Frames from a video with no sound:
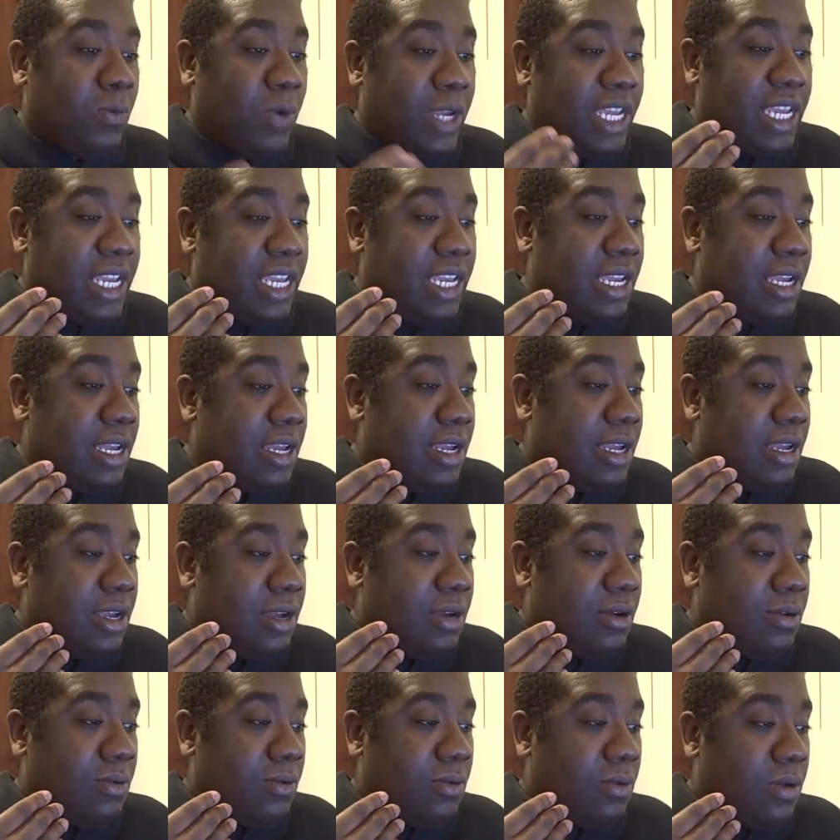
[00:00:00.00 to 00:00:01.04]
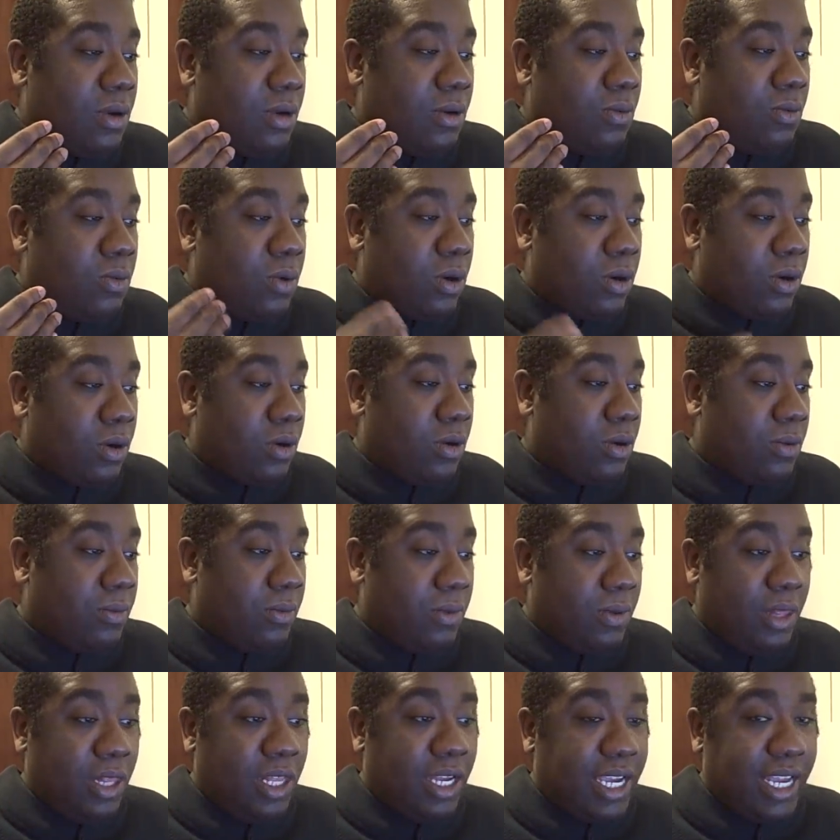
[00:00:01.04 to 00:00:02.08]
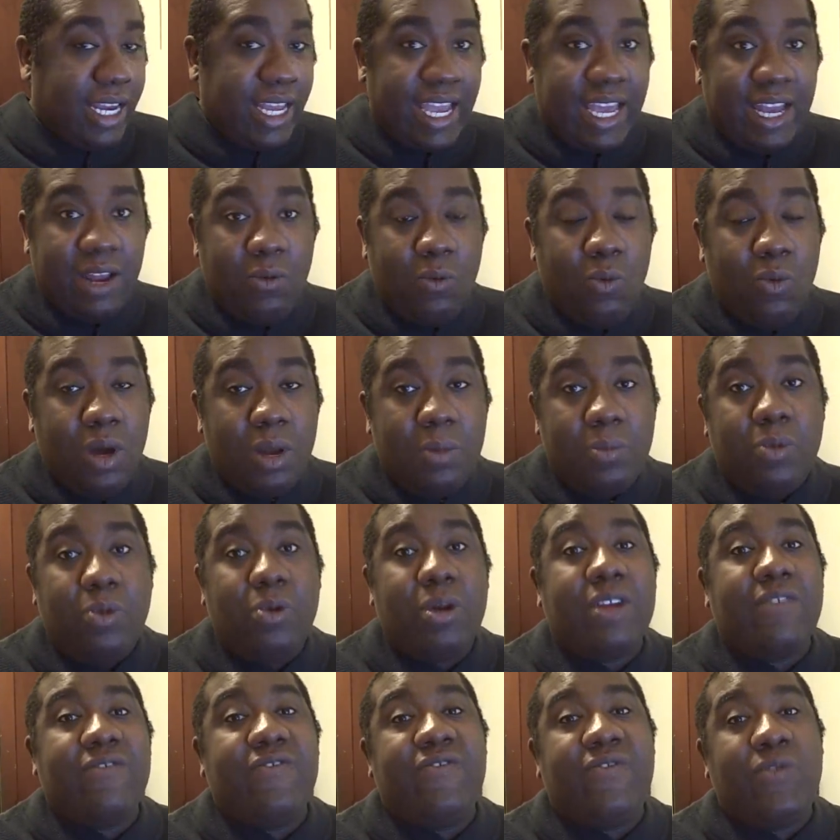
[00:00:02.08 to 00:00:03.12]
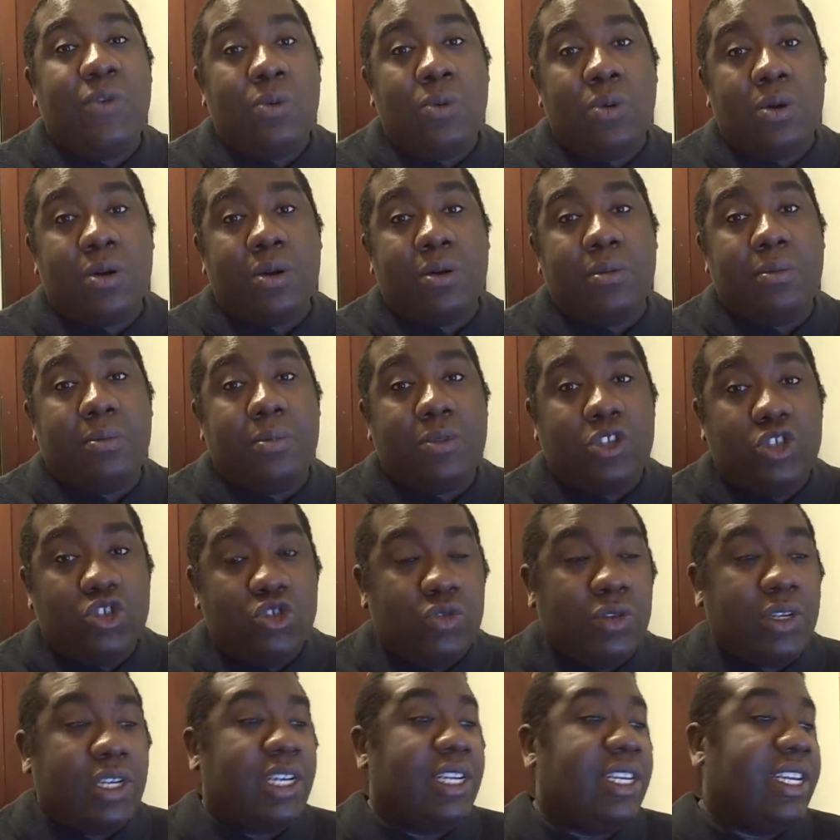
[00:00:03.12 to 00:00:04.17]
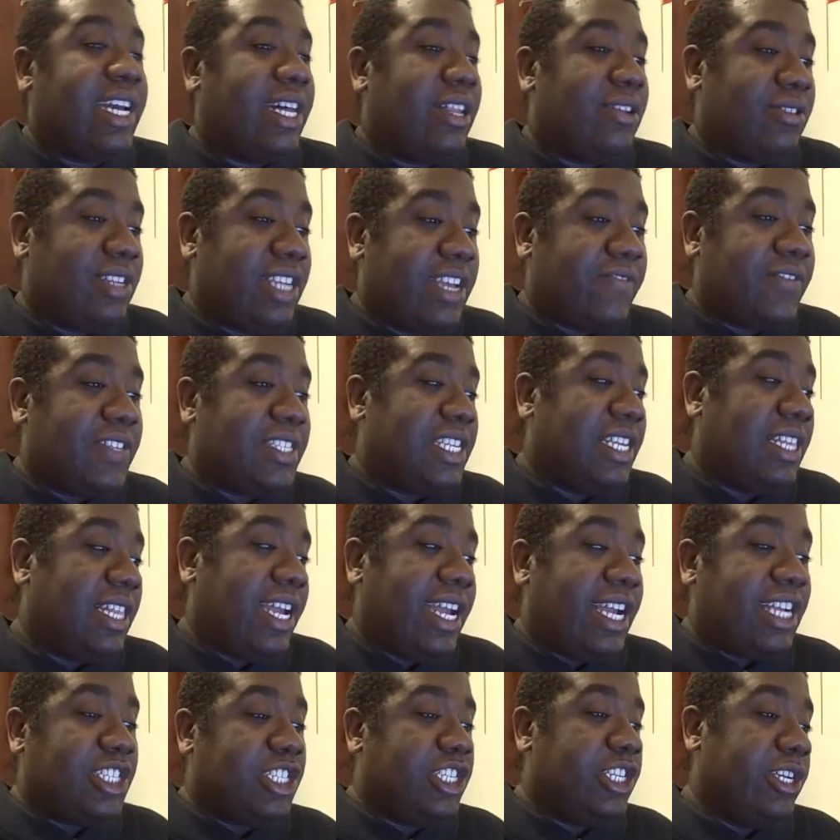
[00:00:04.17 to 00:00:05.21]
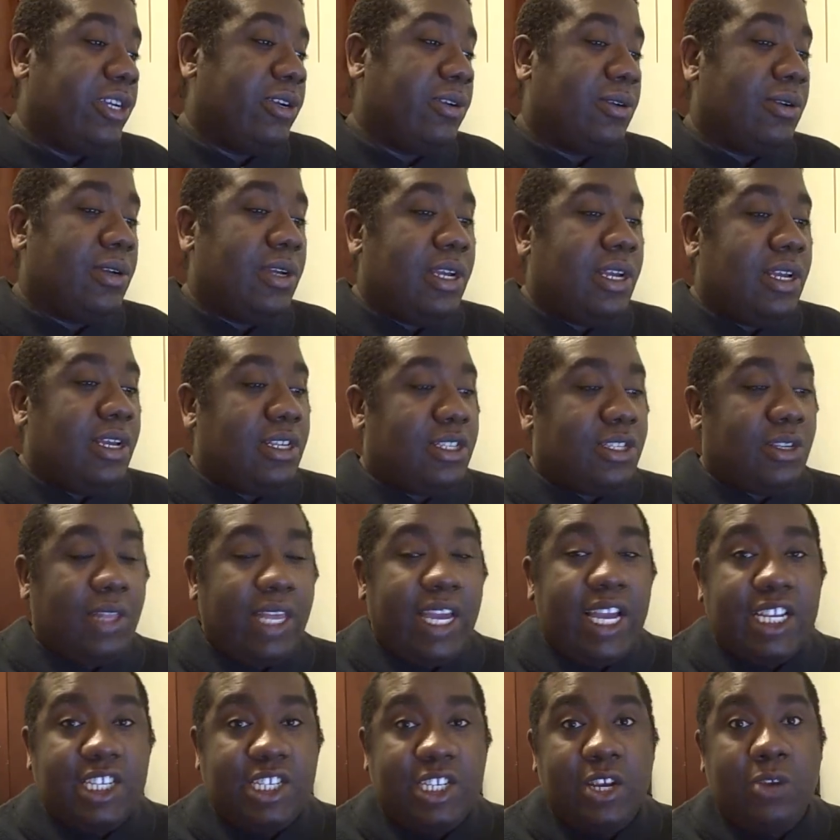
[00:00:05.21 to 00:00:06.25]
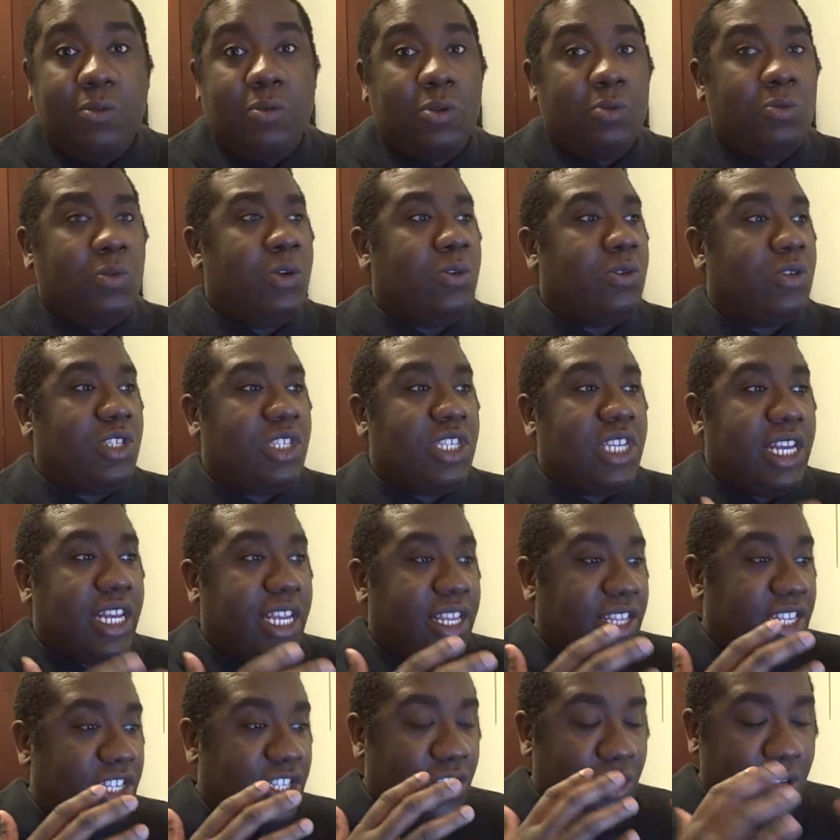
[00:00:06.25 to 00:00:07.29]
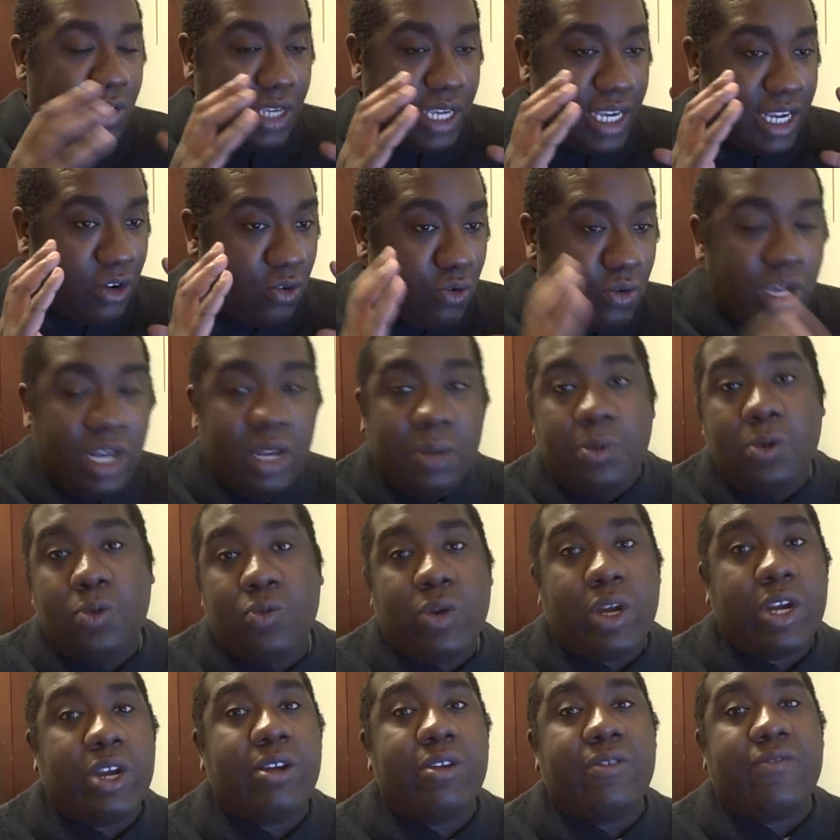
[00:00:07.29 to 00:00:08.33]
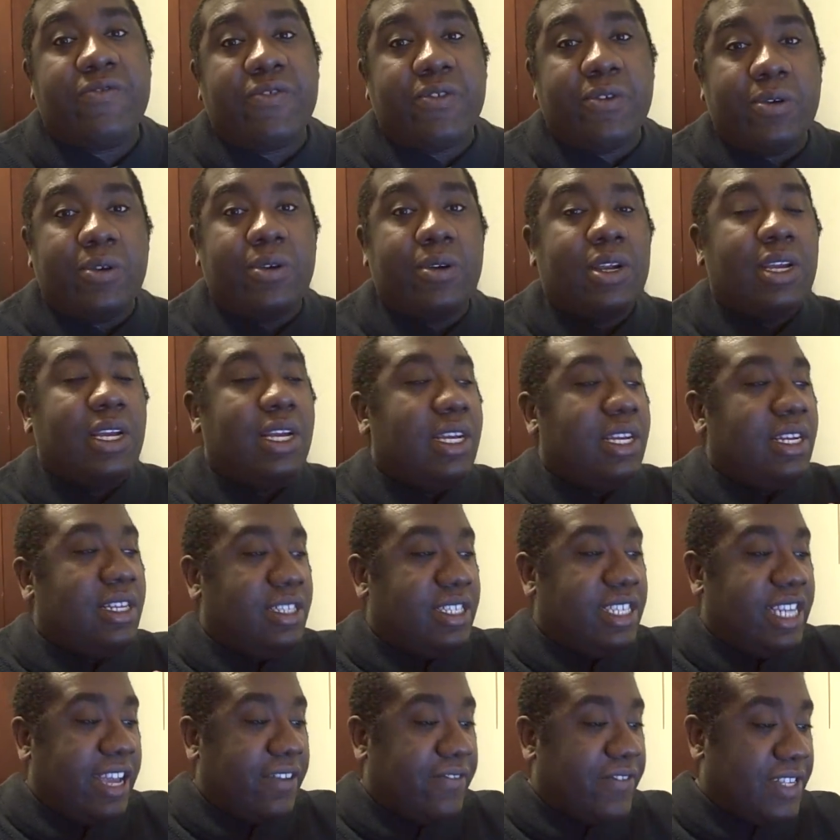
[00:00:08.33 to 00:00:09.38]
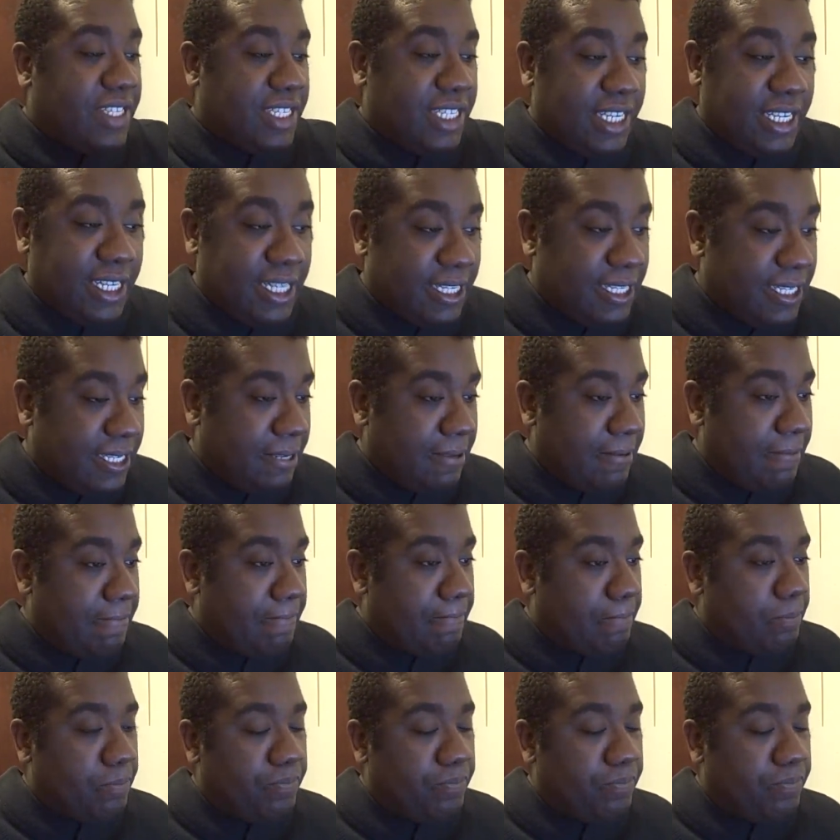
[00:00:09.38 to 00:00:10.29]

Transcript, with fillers: when we were looking at a 1.4 trillion dollar deficit last year. So last year when we were setting this incredible record for deficits,